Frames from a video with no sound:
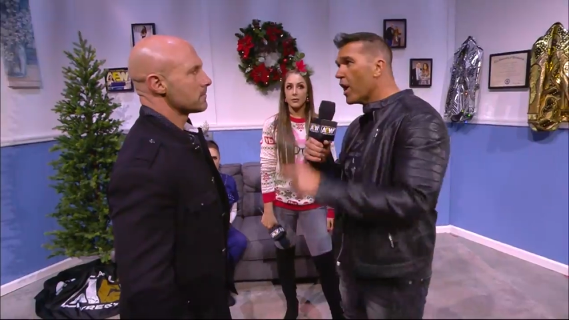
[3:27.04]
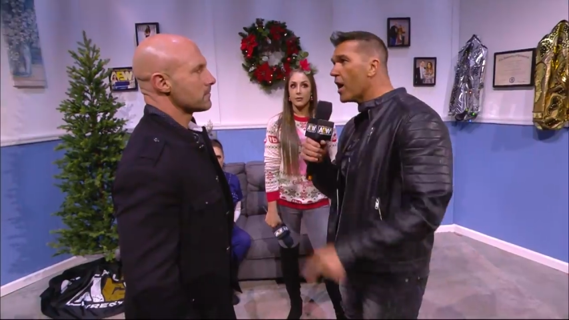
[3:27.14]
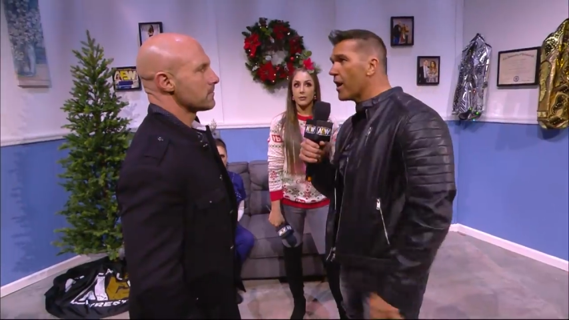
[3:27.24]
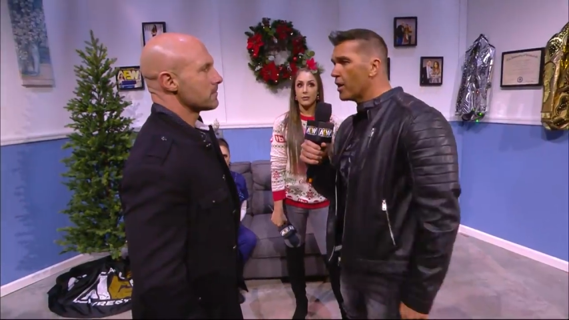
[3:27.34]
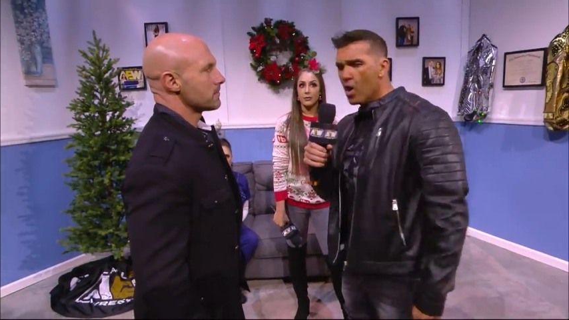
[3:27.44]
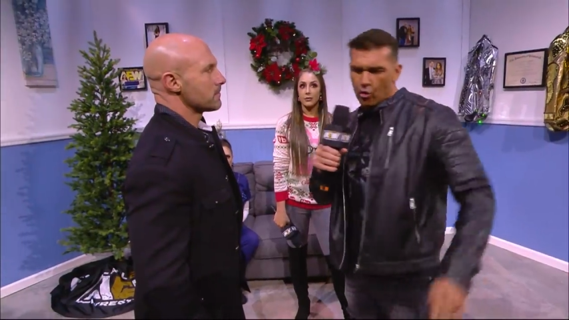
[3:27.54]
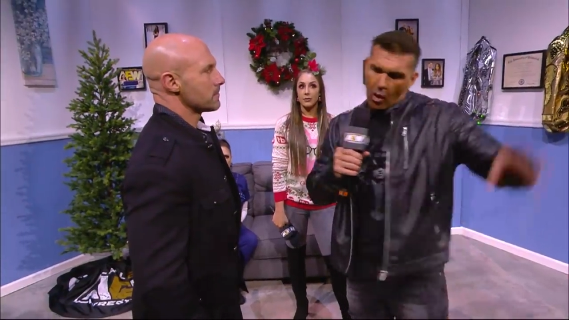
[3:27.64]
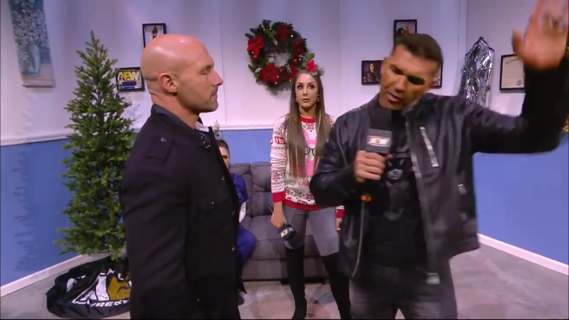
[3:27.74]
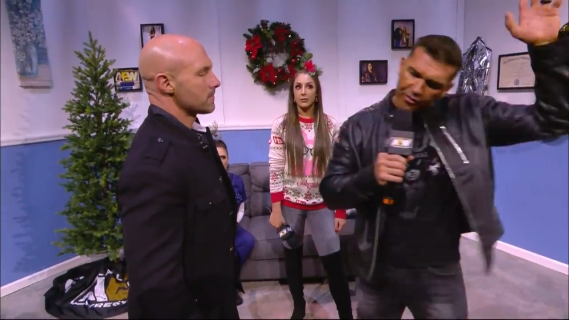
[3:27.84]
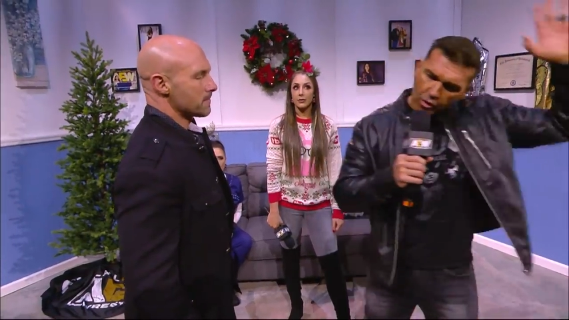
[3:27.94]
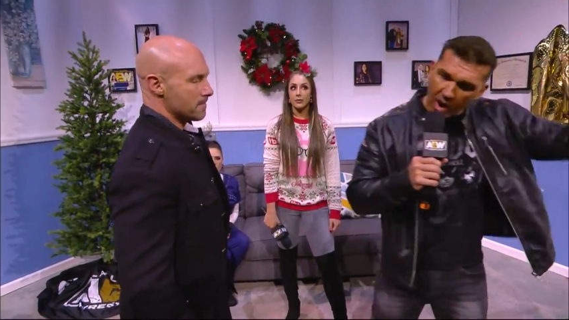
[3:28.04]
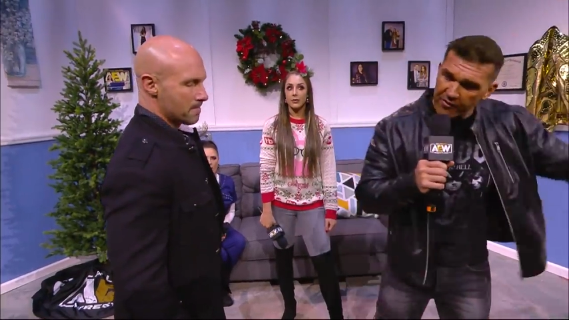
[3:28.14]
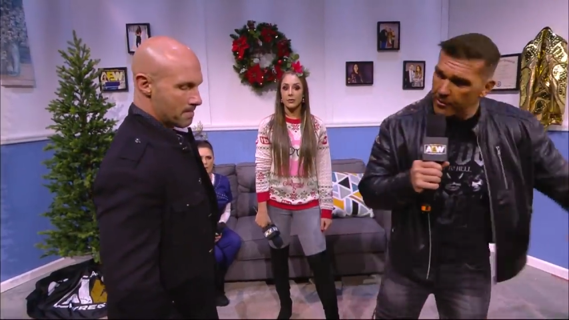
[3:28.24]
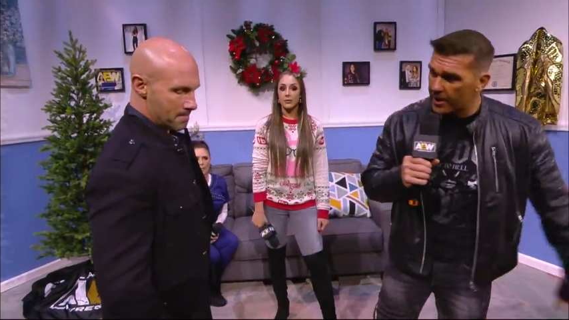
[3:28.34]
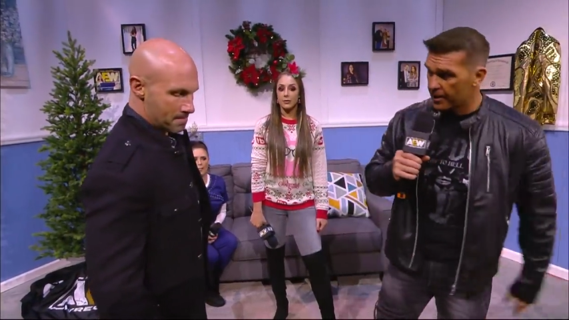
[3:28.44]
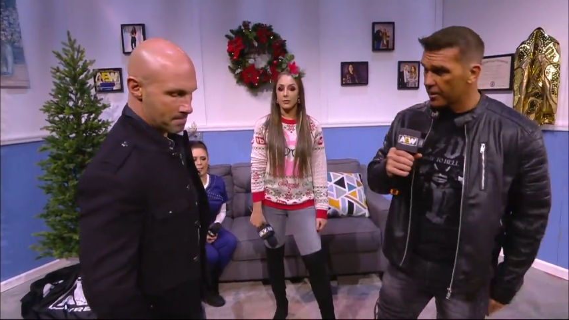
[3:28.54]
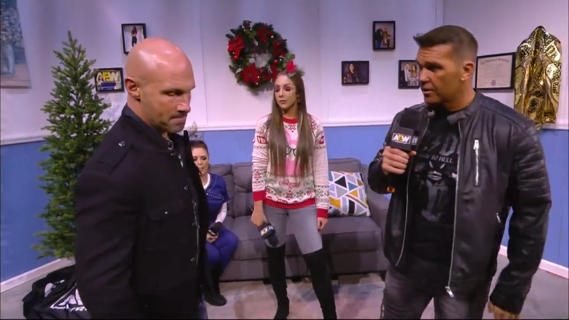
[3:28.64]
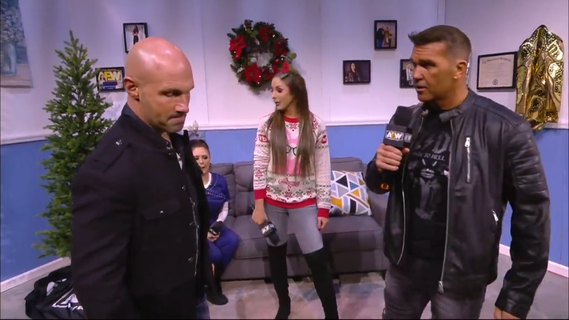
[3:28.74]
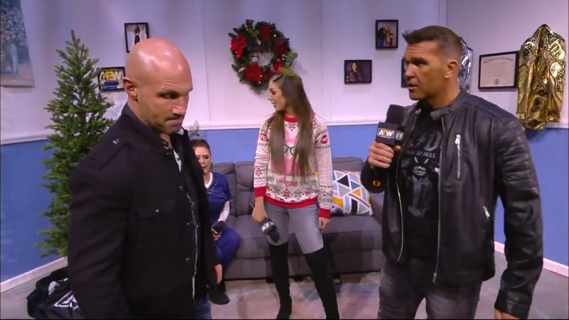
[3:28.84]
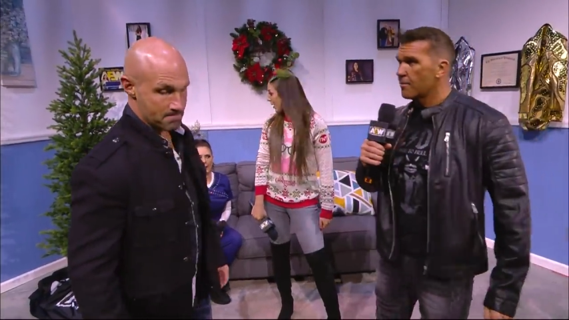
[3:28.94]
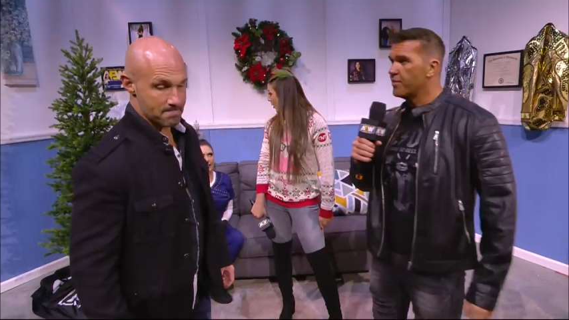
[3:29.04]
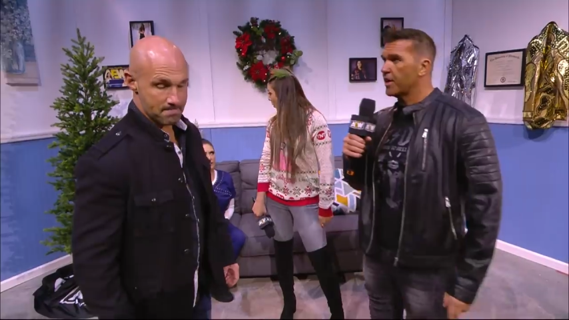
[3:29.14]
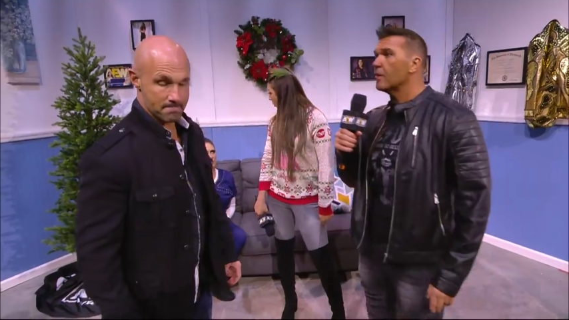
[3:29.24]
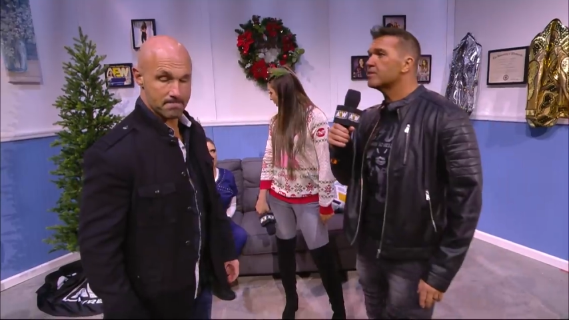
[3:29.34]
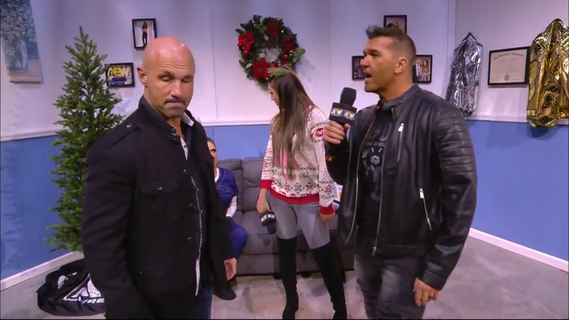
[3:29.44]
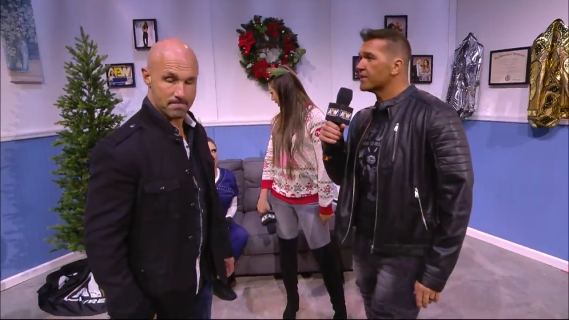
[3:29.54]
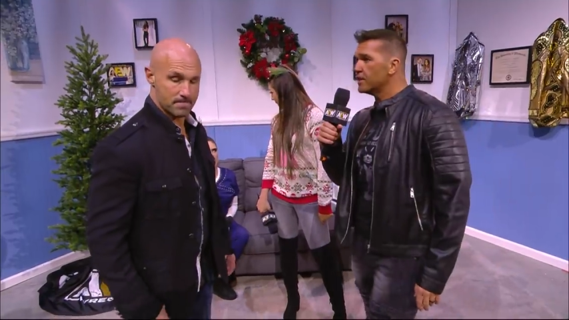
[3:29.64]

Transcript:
Speaker 1: I, run through everybody, become tag team